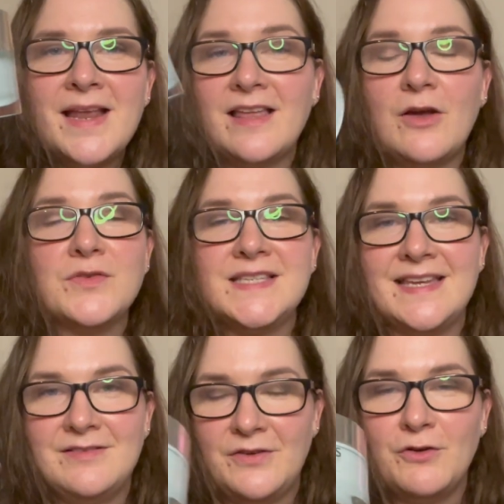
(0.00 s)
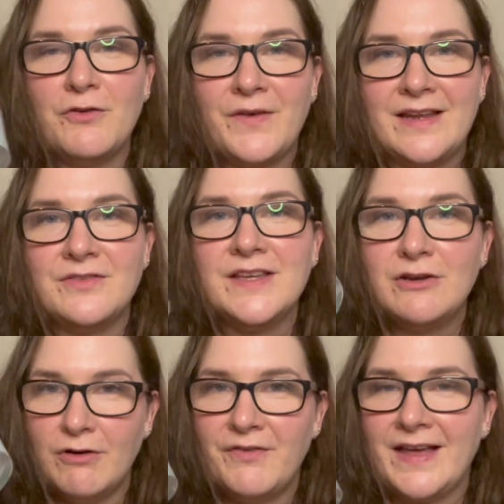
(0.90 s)
like, obviously if you're a fan of it,
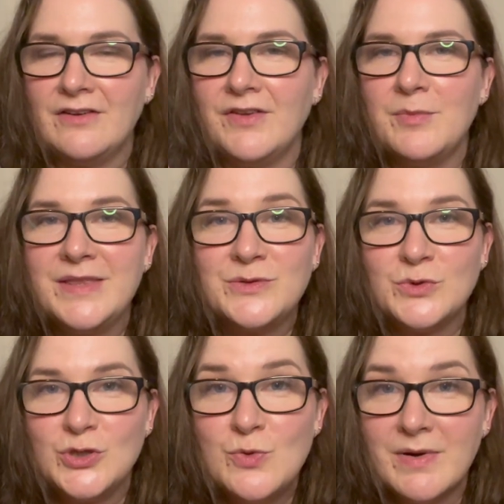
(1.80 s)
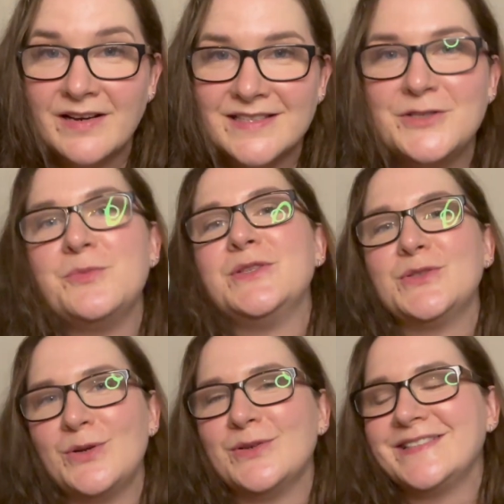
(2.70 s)
you're a fan of it, but this was humongous. It took me
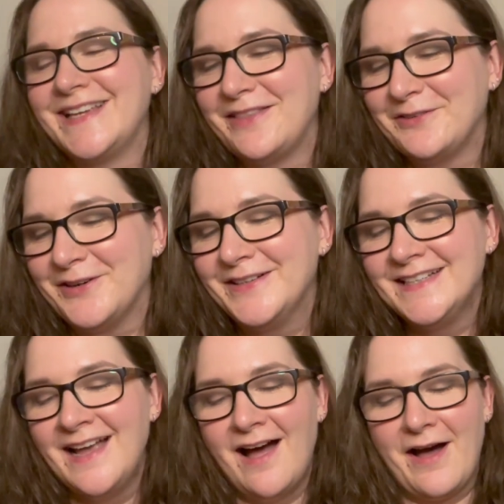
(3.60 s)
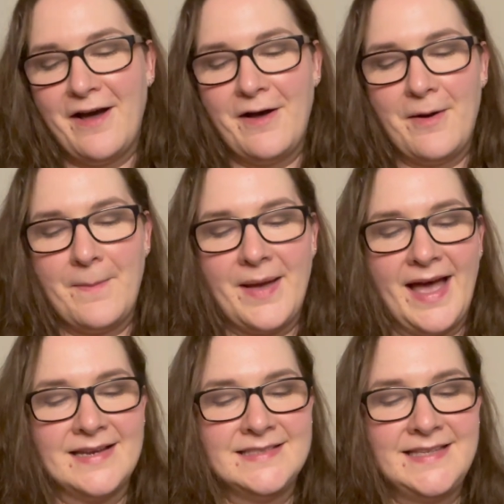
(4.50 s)
so long to get through,
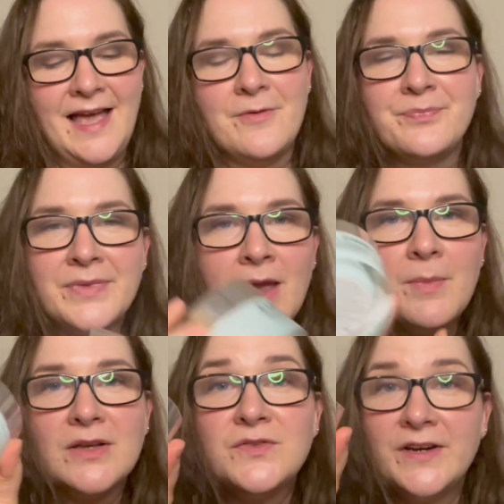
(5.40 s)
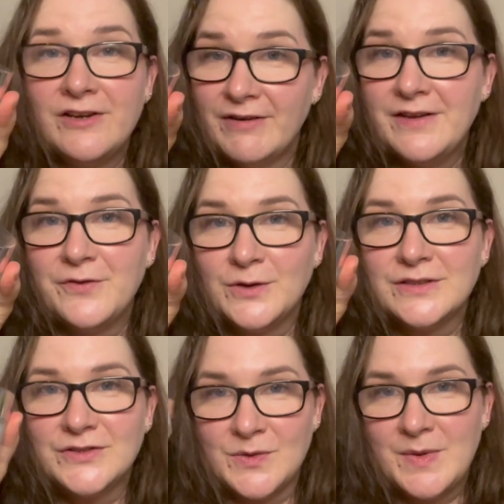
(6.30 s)
and yeah, but I was very
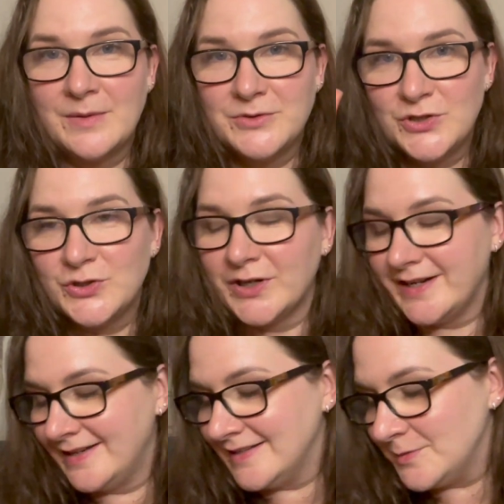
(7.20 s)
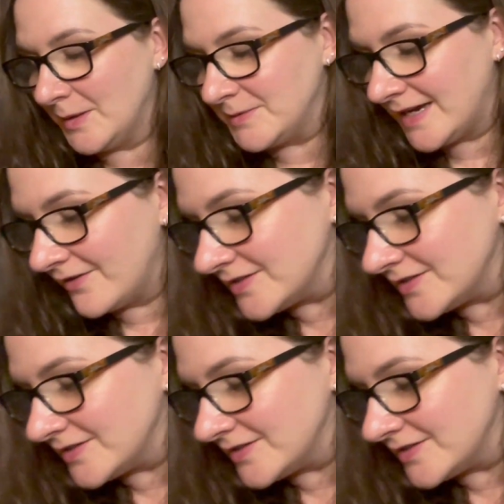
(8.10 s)
grateful to be able to try it and to be able to have a